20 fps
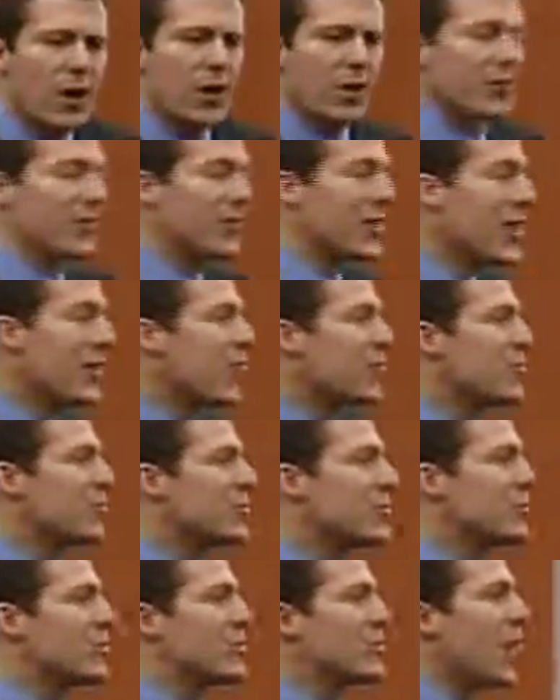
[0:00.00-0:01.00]

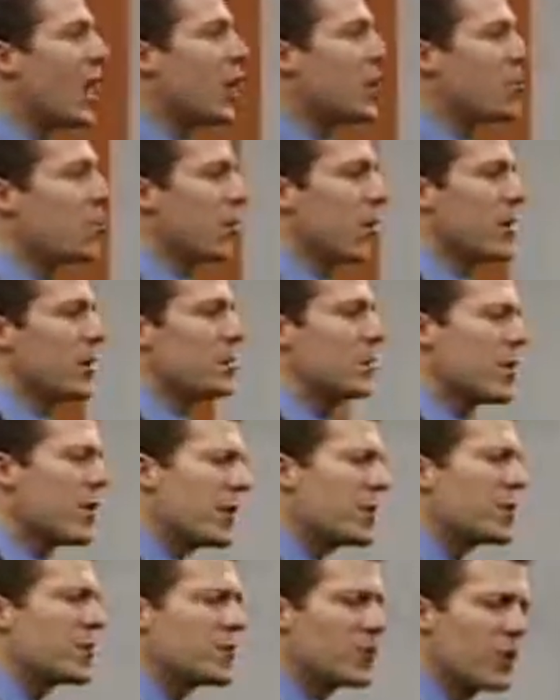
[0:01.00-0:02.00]
Leverage is downplayed, but
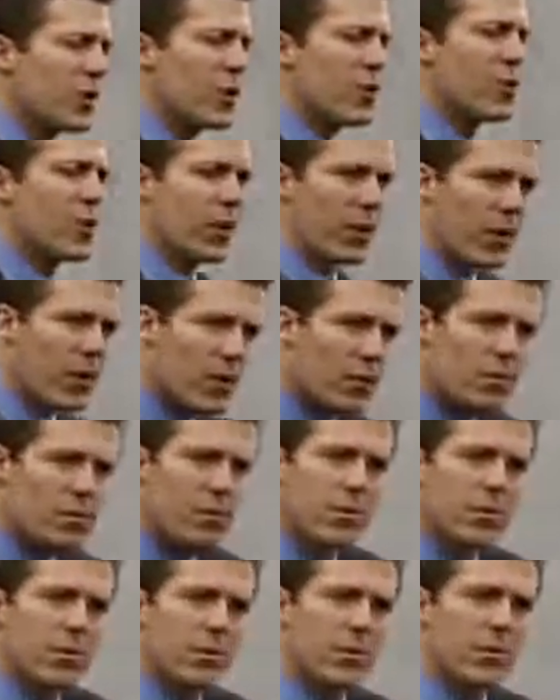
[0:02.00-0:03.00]
it's still there.
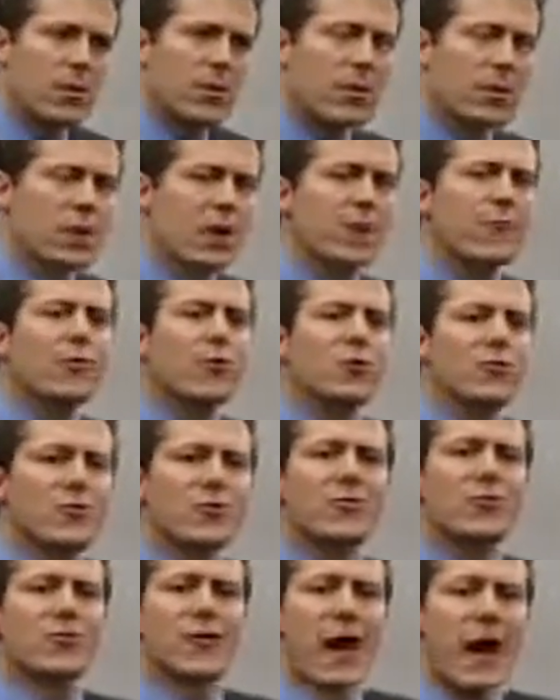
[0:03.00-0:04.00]
Leverage
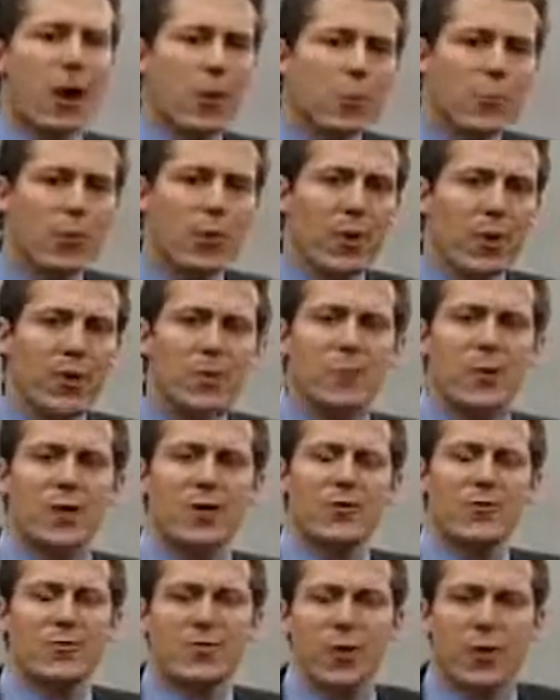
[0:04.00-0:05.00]
is downplayed, but
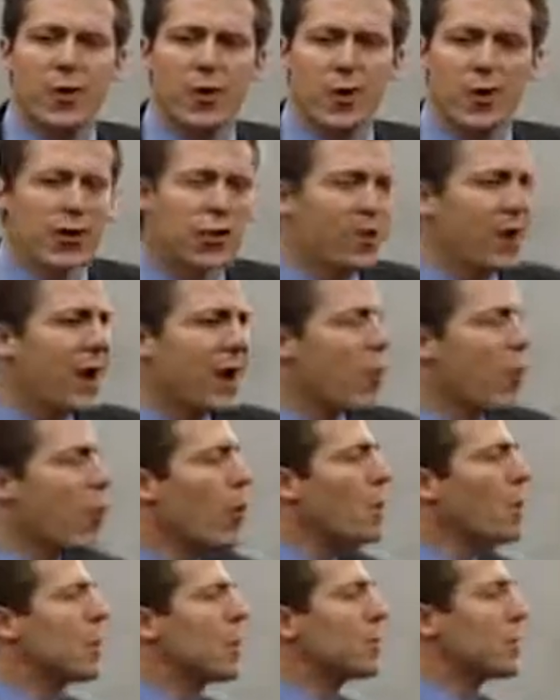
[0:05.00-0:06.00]
it's still there. You're not
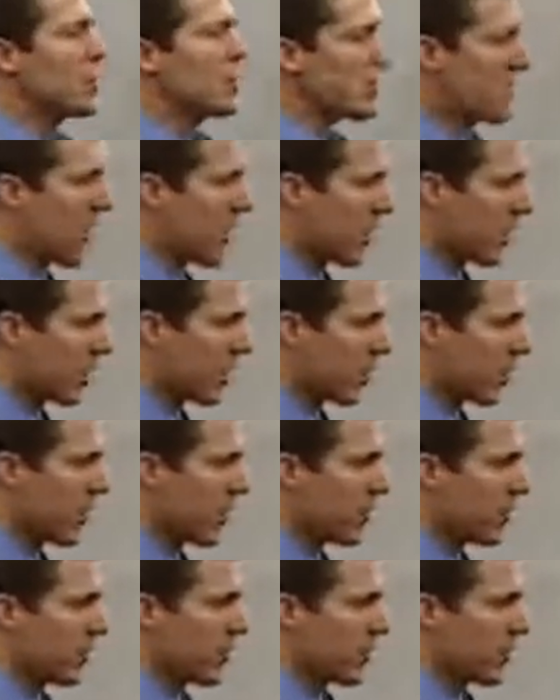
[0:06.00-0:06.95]
openly talking about your